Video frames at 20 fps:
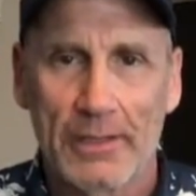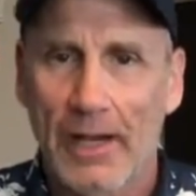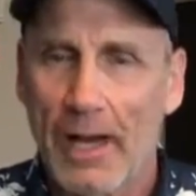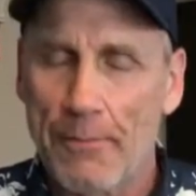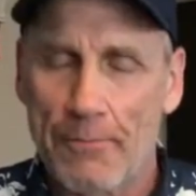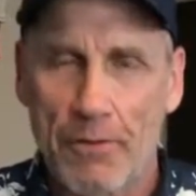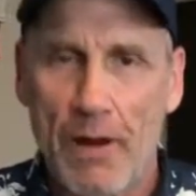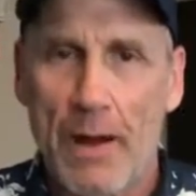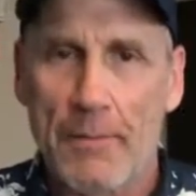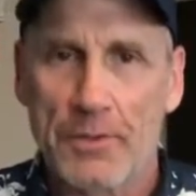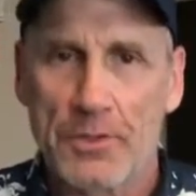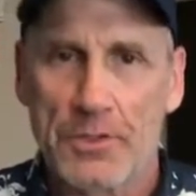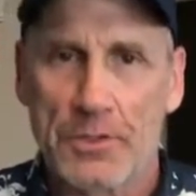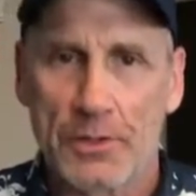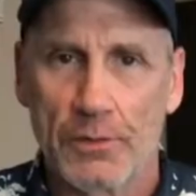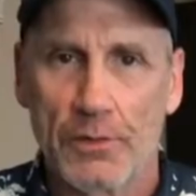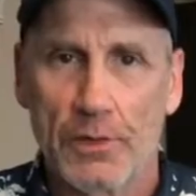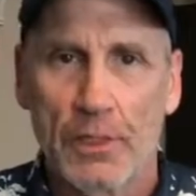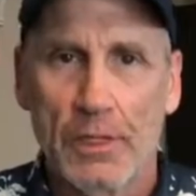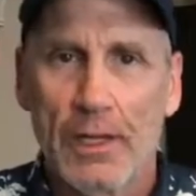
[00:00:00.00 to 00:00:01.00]
I promise
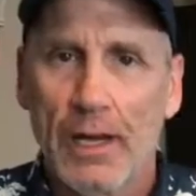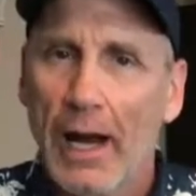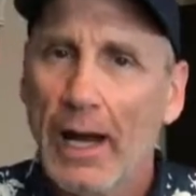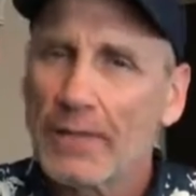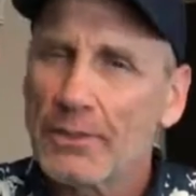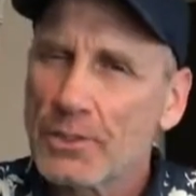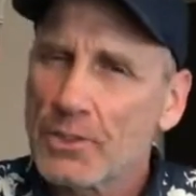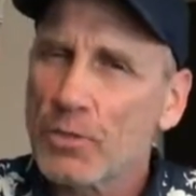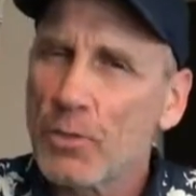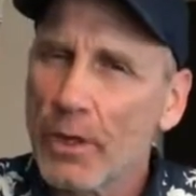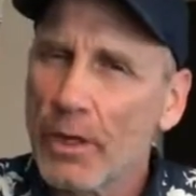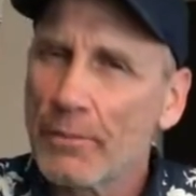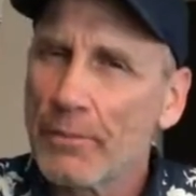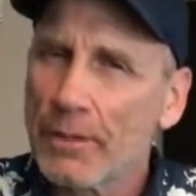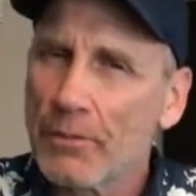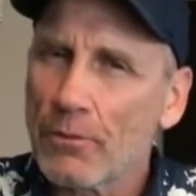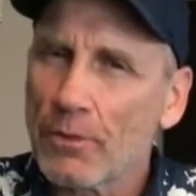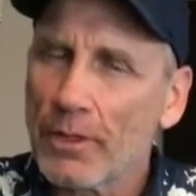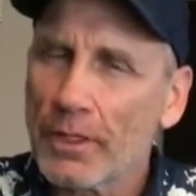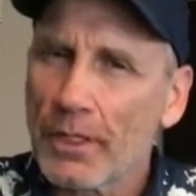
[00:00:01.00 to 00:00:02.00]
you. I just want to
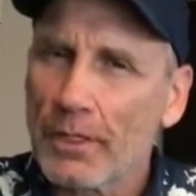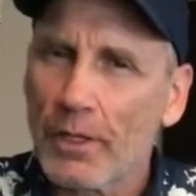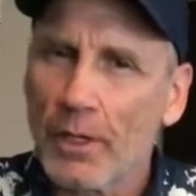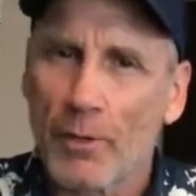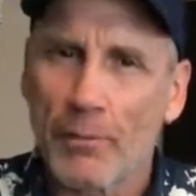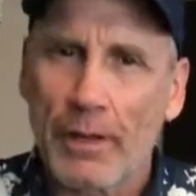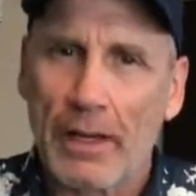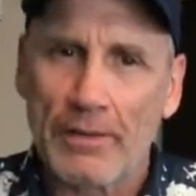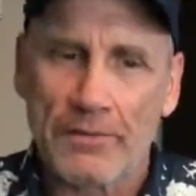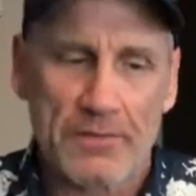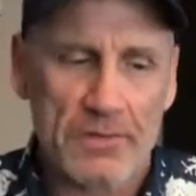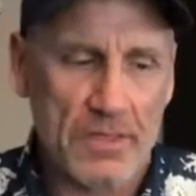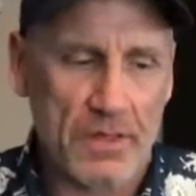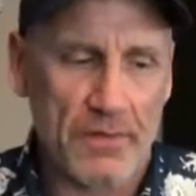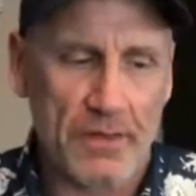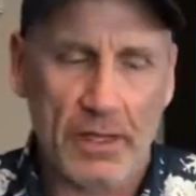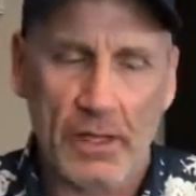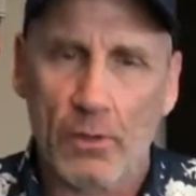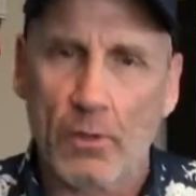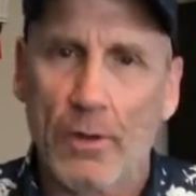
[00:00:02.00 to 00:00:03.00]
be really clear about
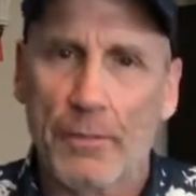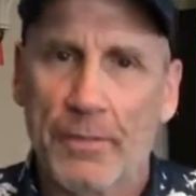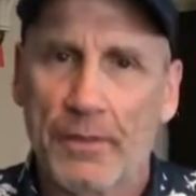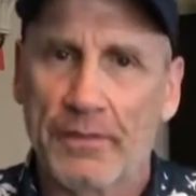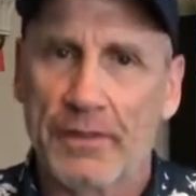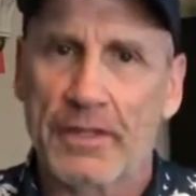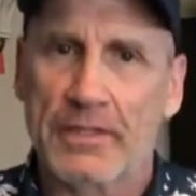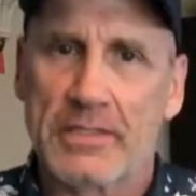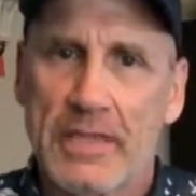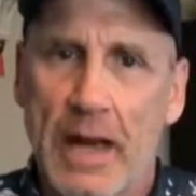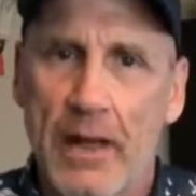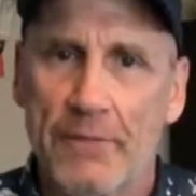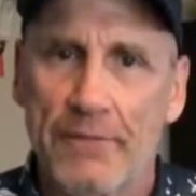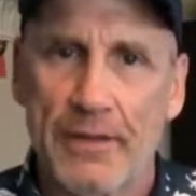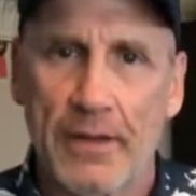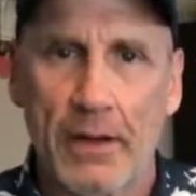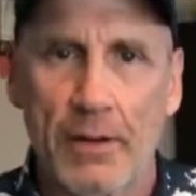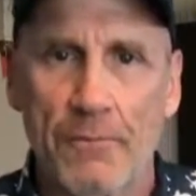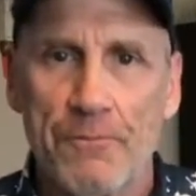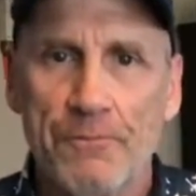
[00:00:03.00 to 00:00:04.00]
the equipment that's out
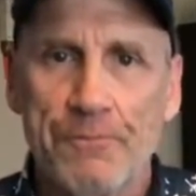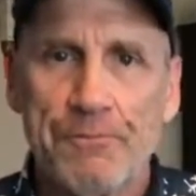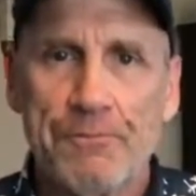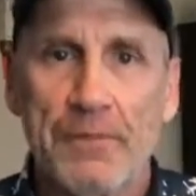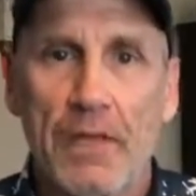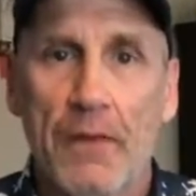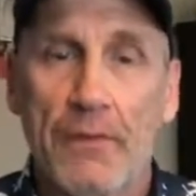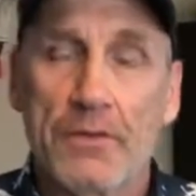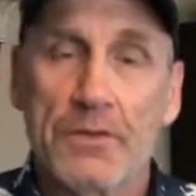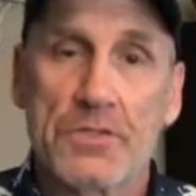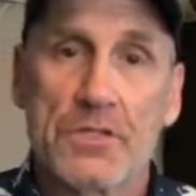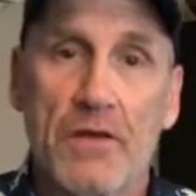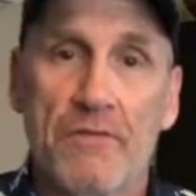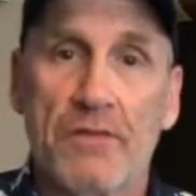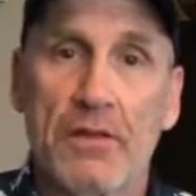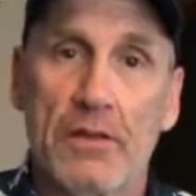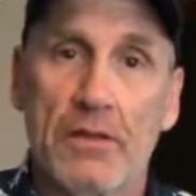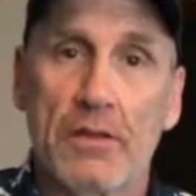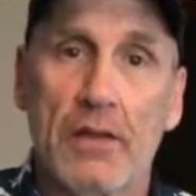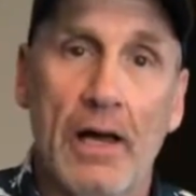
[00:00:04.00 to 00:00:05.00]
there and the stuff
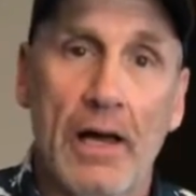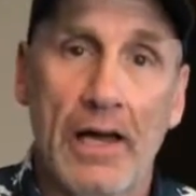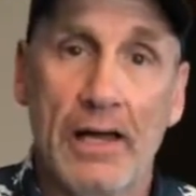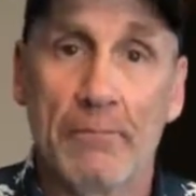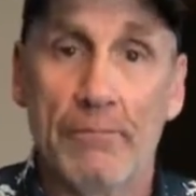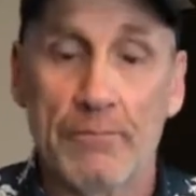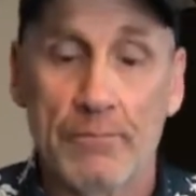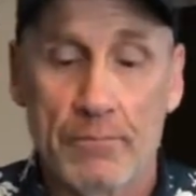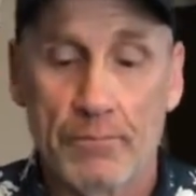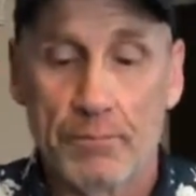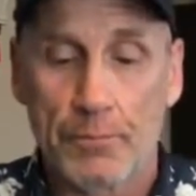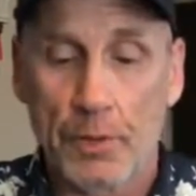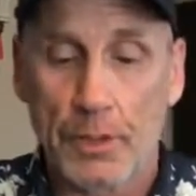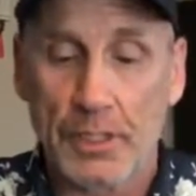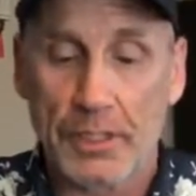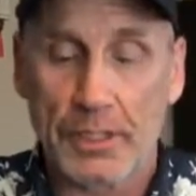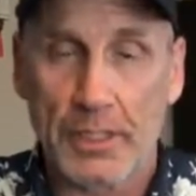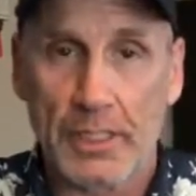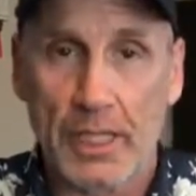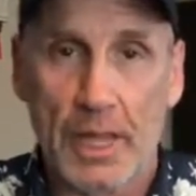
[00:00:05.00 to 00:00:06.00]
that I'm
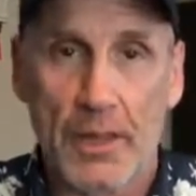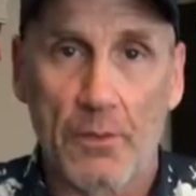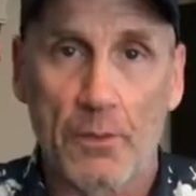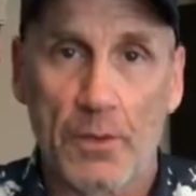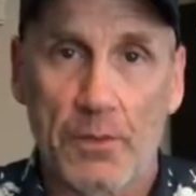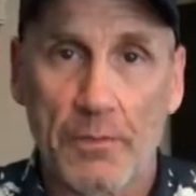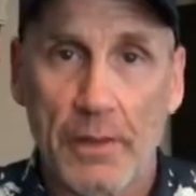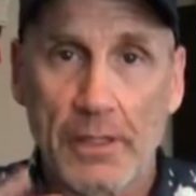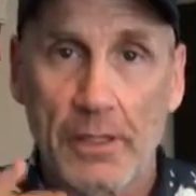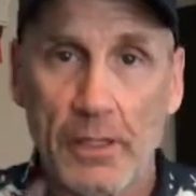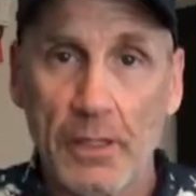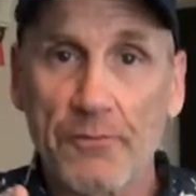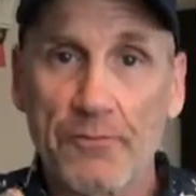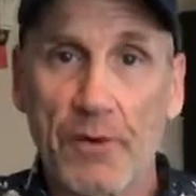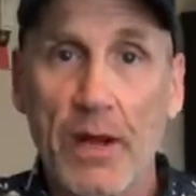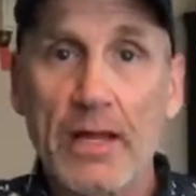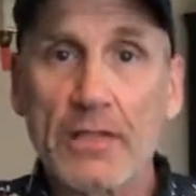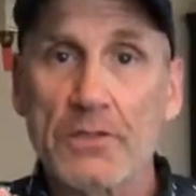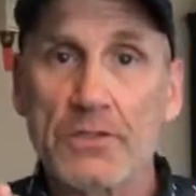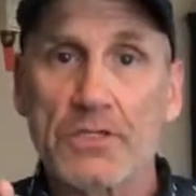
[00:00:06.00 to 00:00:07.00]
putting together with my good
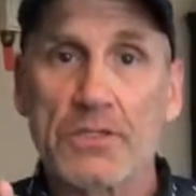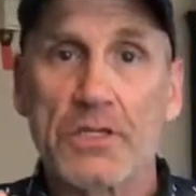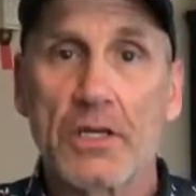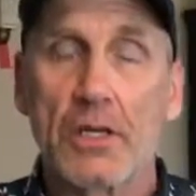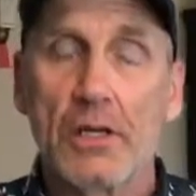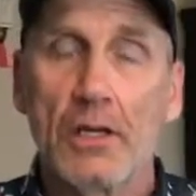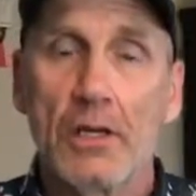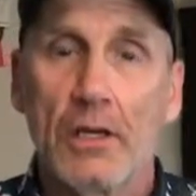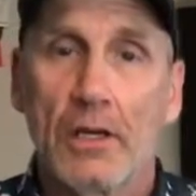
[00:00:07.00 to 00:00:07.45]
friends